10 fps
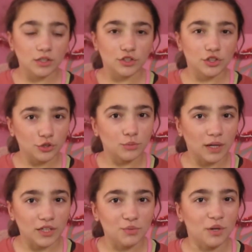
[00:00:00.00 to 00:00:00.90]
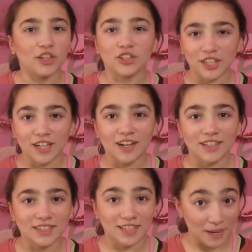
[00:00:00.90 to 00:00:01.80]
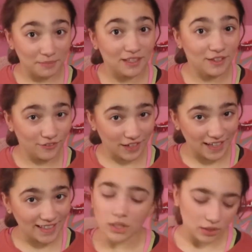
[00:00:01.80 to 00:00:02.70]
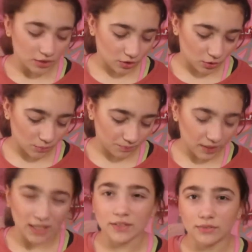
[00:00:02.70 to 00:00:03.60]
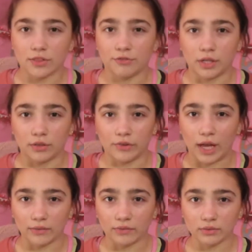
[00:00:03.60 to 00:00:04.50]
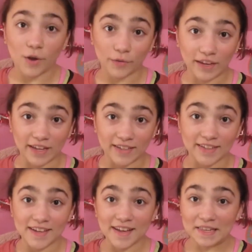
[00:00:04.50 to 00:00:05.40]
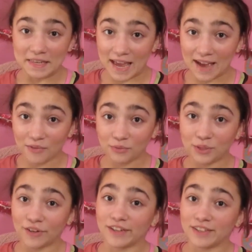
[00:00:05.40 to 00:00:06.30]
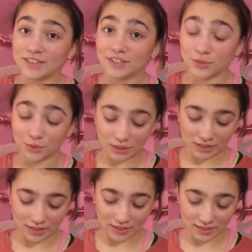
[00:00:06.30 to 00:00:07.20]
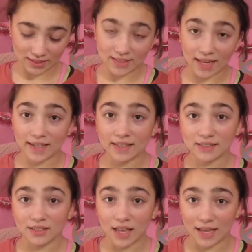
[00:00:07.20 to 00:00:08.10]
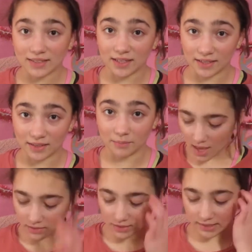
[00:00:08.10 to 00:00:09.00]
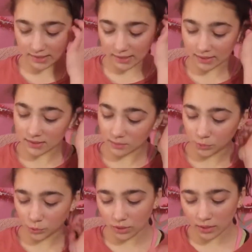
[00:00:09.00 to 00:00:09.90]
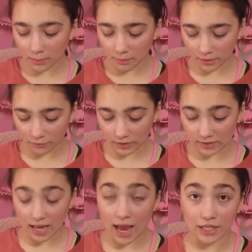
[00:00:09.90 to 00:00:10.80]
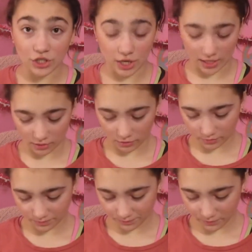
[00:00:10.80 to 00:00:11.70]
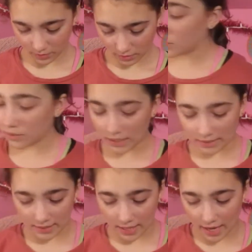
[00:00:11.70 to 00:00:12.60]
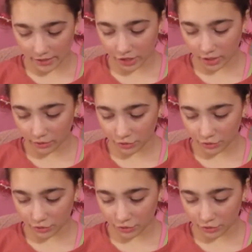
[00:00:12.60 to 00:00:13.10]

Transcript: too much where it looks like I got slapped in the face so i give it a 3 out of 5. Okay now we are on to the second to last item. This is the Beauty Benefits Eyeshadow. It's an eyeshadow